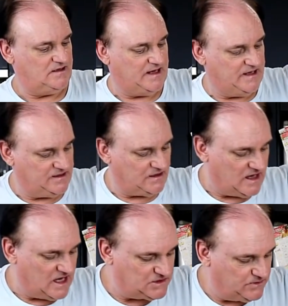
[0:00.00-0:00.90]
And the
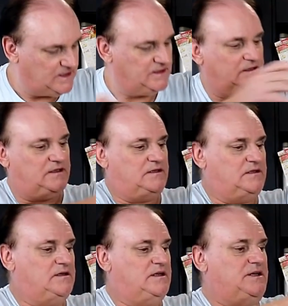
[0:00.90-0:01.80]
last one
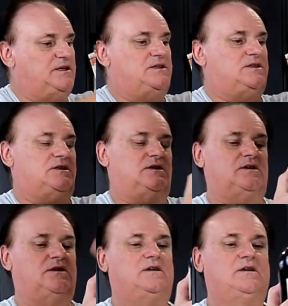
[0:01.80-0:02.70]
is
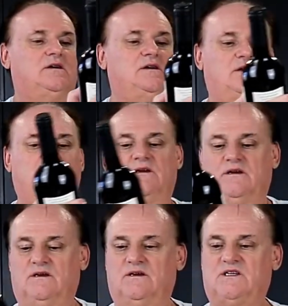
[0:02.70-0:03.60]

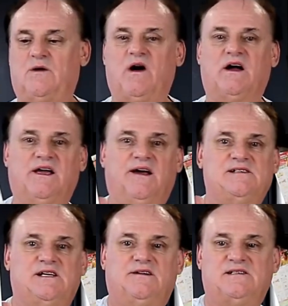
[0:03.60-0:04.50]
some
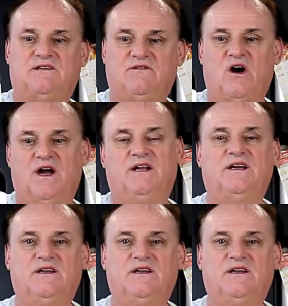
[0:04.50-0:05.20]
Hungarian red wine.